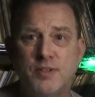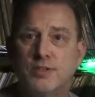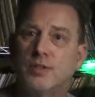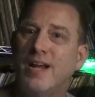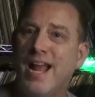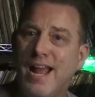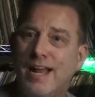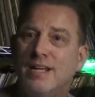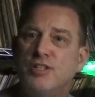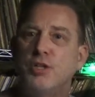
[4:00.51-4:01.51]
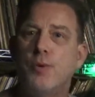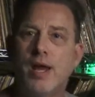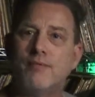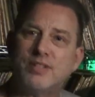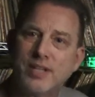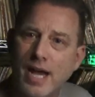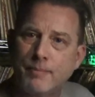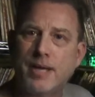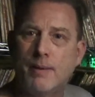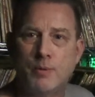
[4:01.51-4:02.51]
filter and you have a
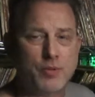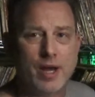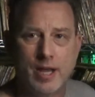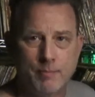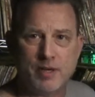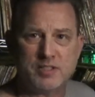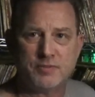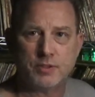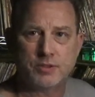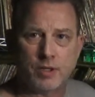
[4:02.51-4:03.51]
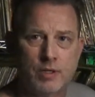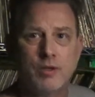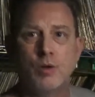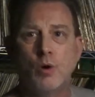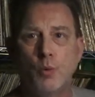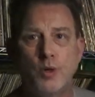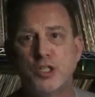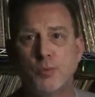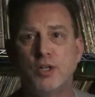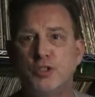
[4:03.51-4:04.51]
top cabinet with a high pass filter?
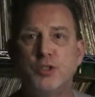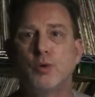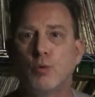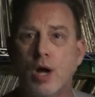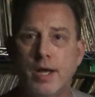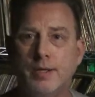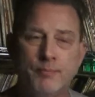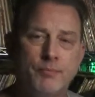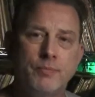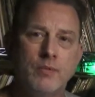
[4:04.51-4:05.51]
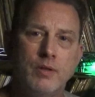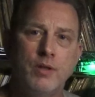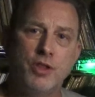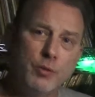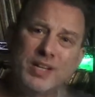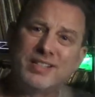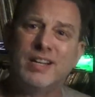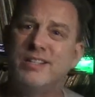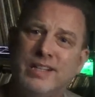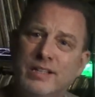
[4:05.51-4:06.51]
Which one do you run? They're
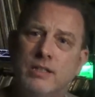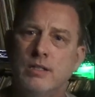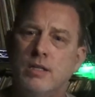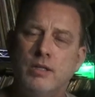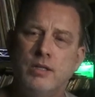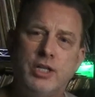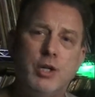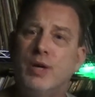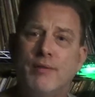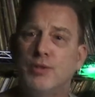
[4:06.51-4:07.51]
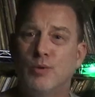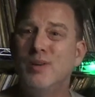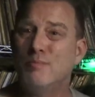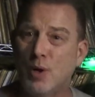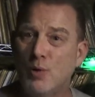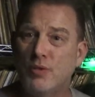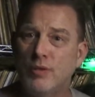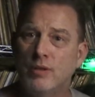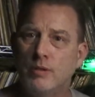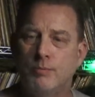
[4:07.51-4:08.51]
redundant. You don't have to run
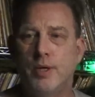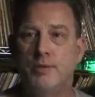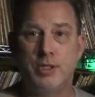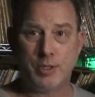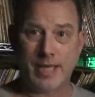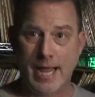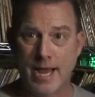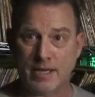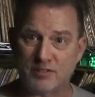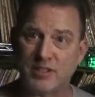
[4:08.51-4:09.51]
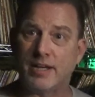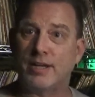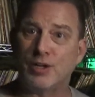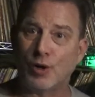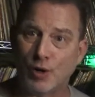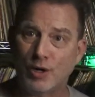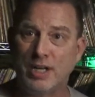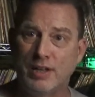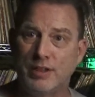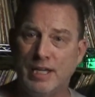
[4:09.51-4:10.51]
both, but you can. It's not going to hurt
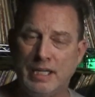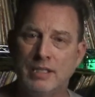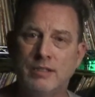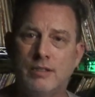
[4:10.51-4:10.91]
anything.